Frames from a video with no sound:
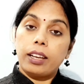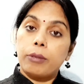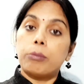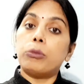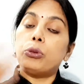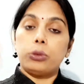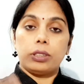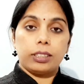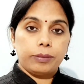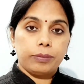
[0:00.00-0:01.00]
Moon.
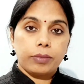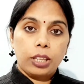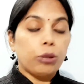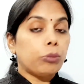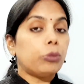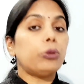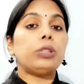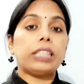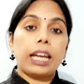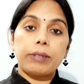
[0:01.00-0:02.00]
Moon
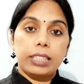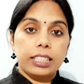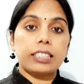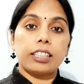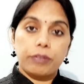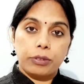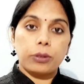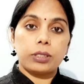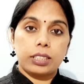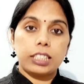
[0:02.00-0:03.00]
gravitational
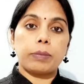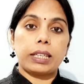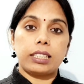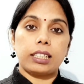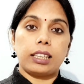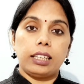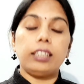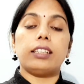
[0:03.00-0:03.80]
force is basically